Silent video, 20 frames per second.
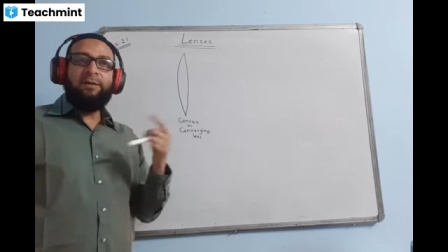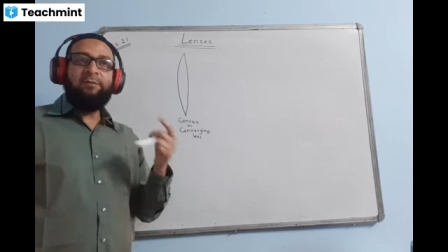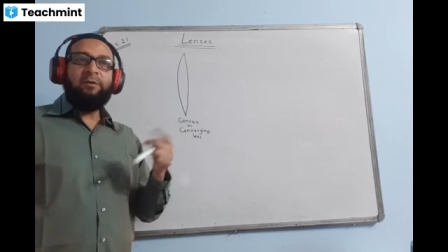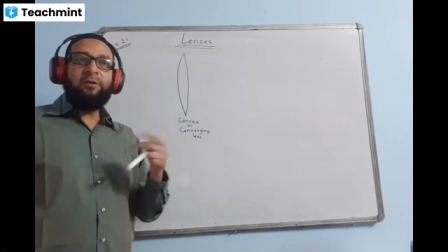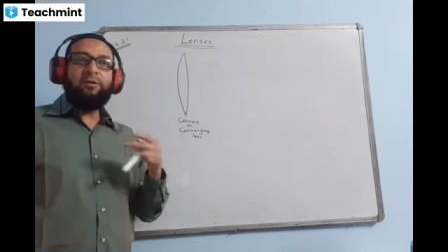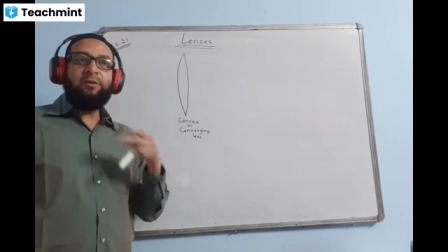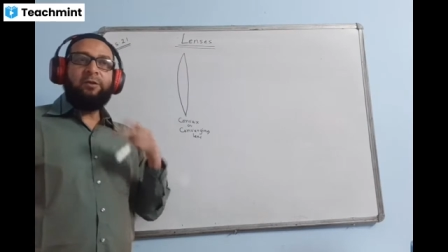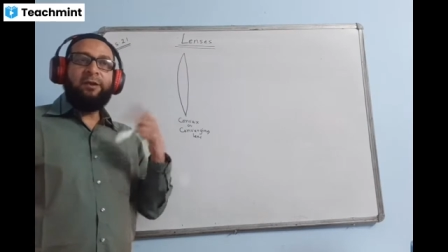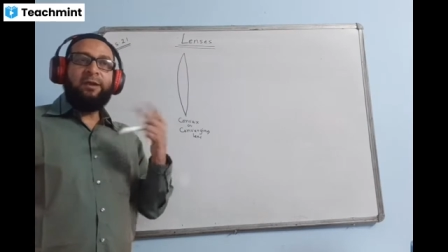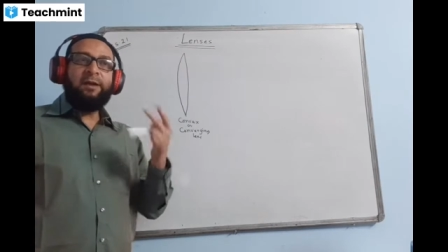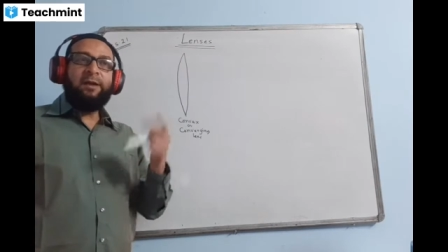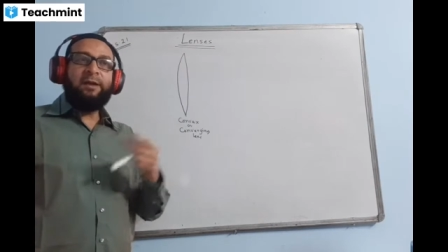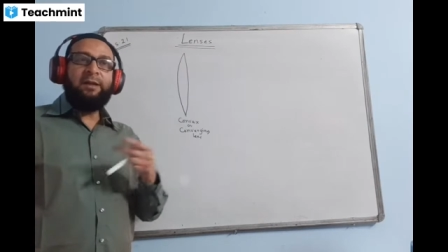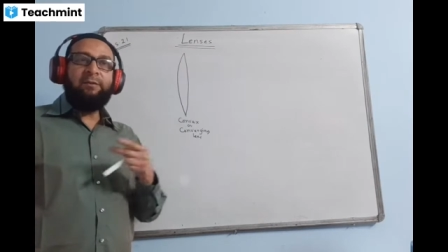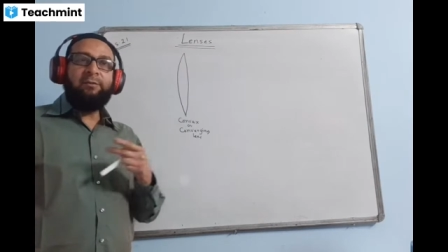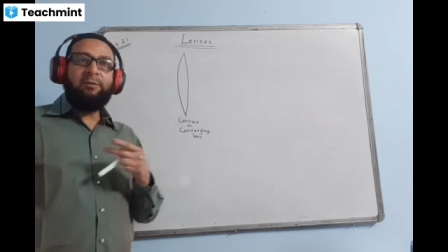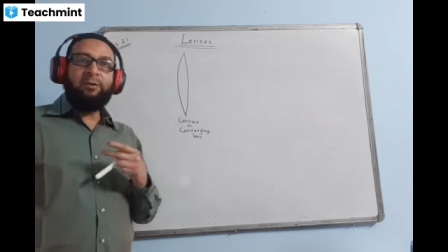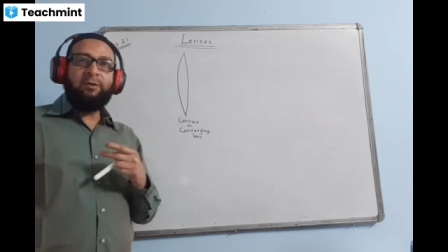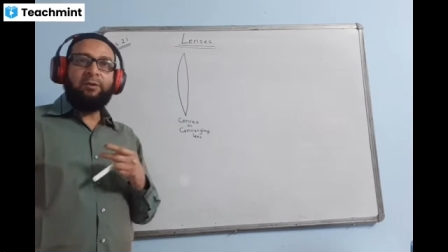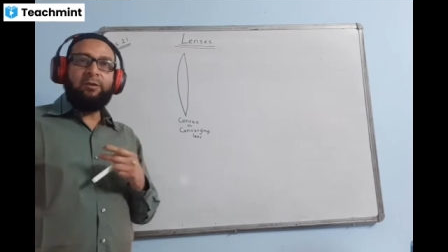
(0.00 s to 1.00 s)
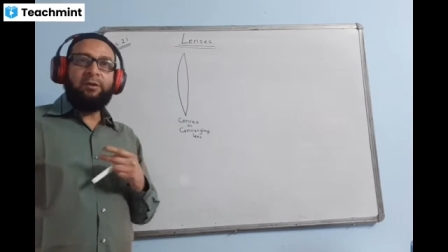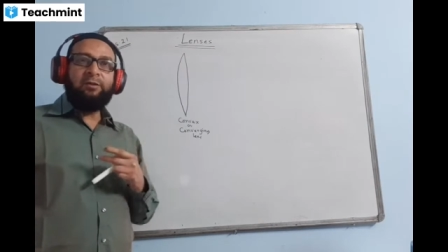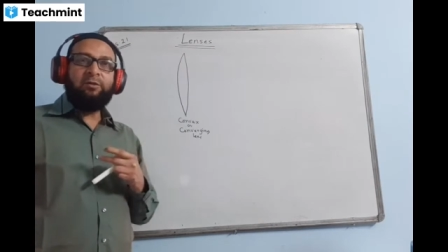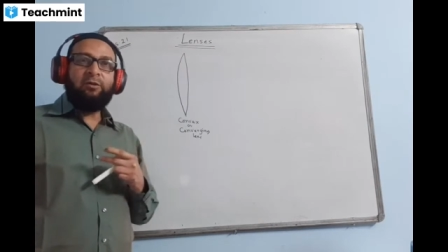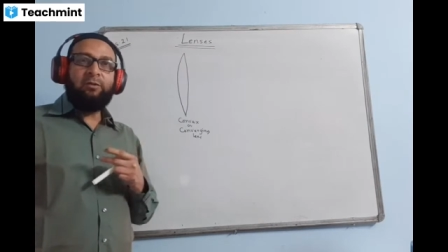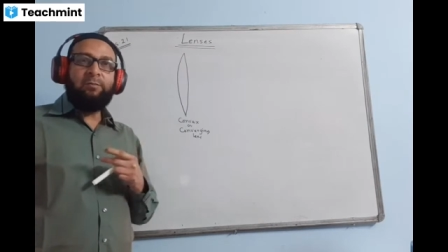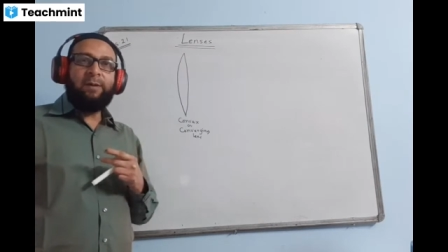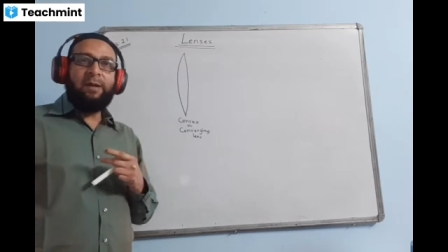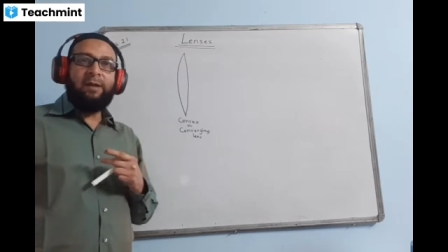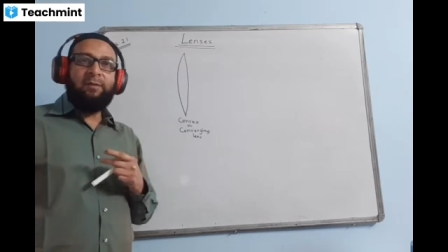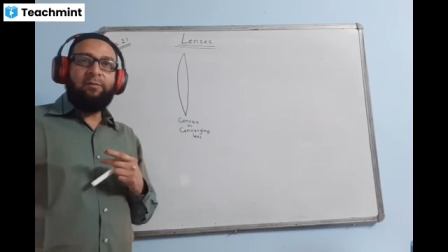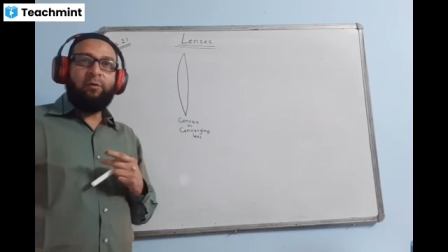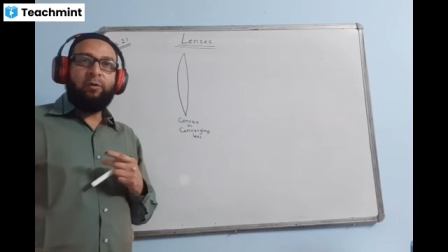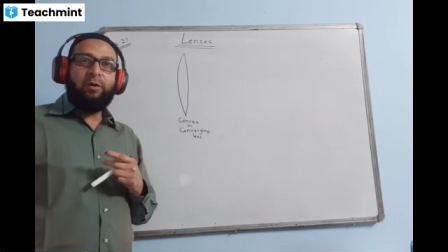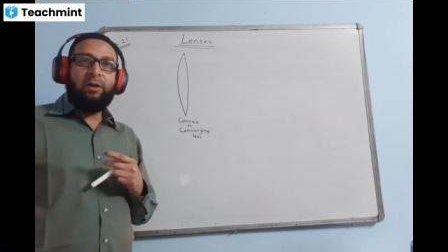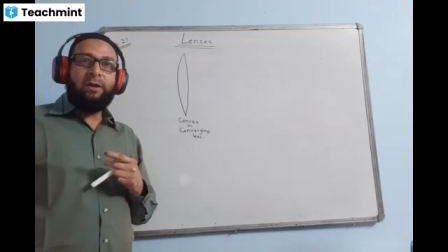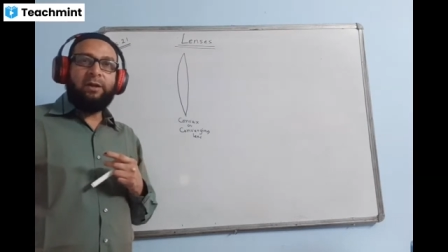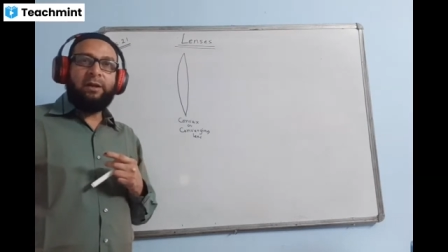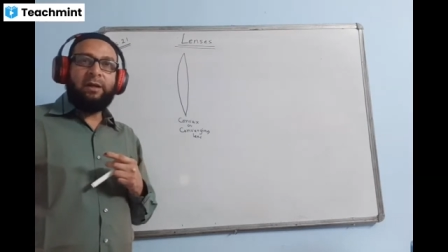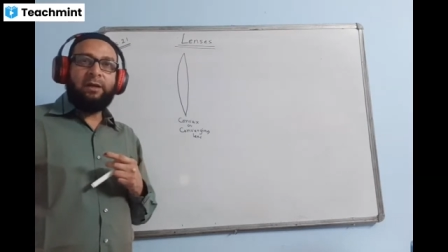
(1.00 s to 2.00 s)
This is called bifocal glass,
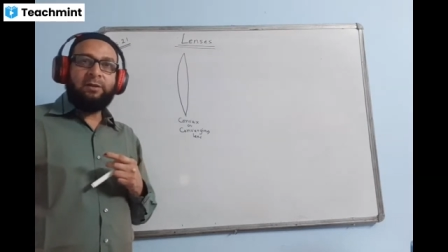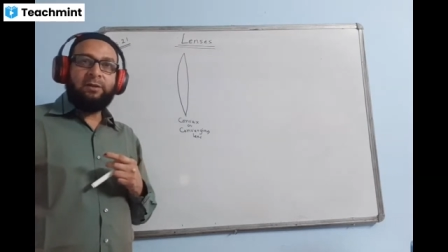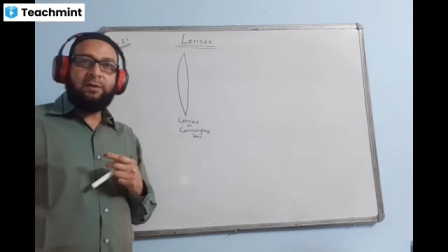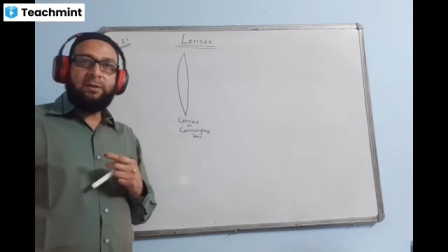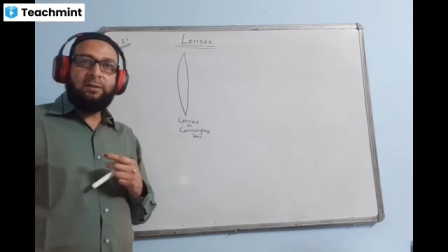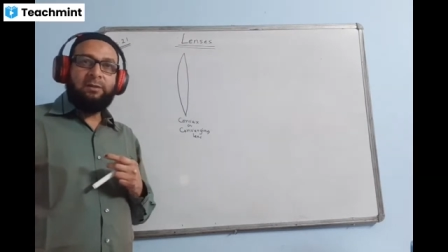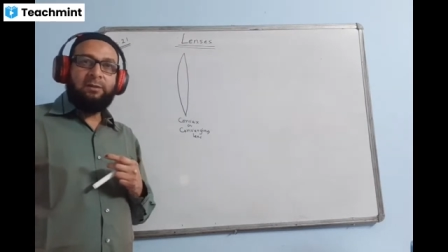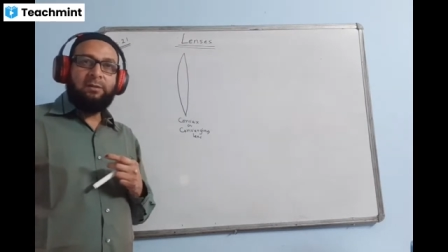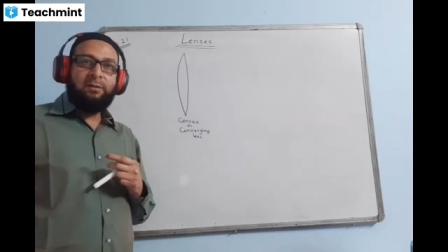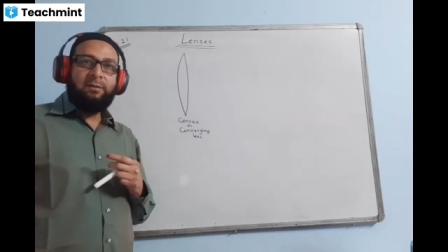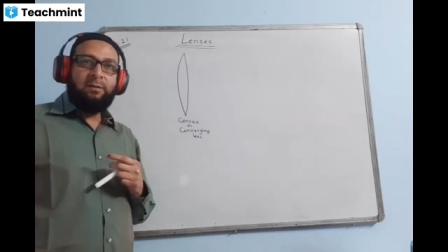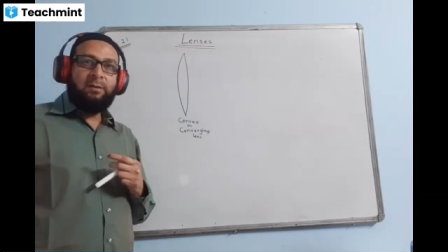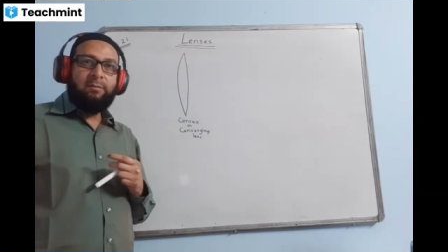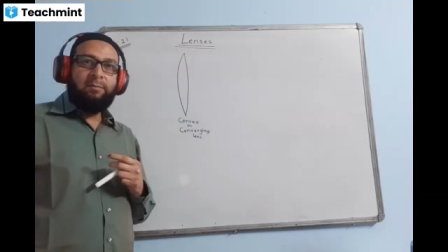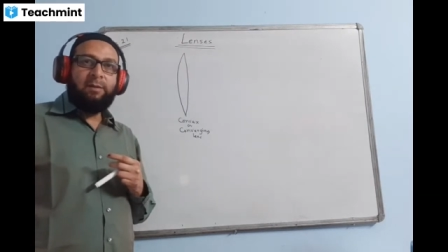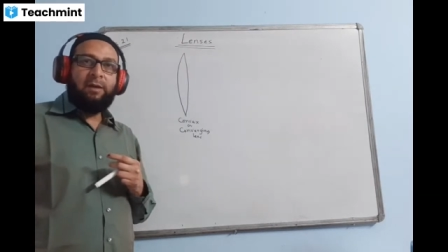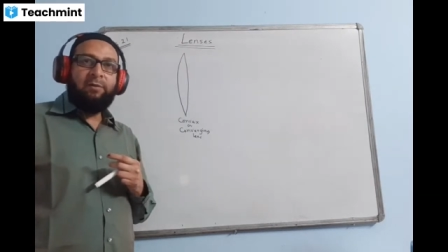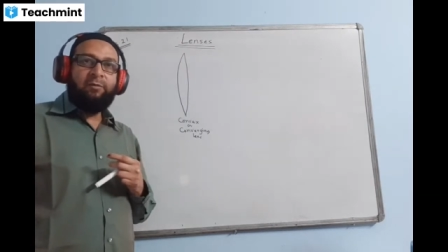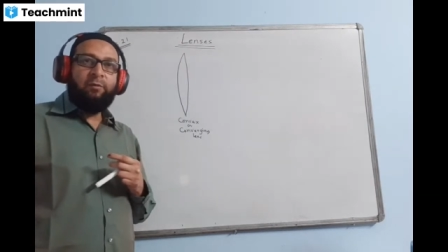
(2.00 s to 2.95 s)
or bifocal specs.